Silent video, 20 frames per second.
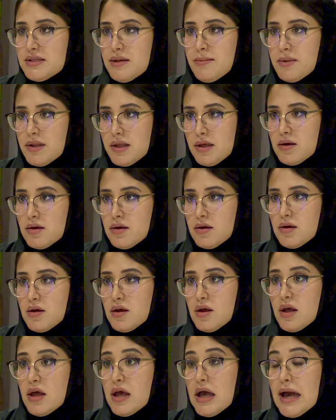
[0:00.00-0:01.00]
something.
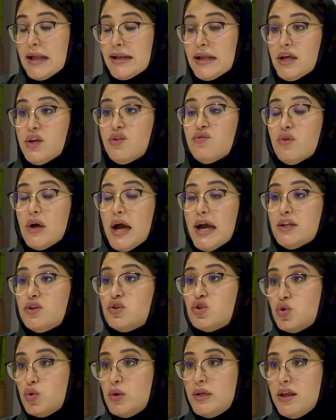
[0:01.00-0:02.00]
And I
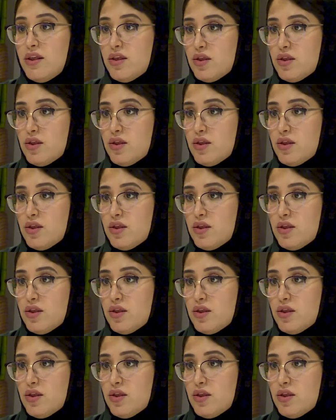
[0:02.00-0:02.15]
truly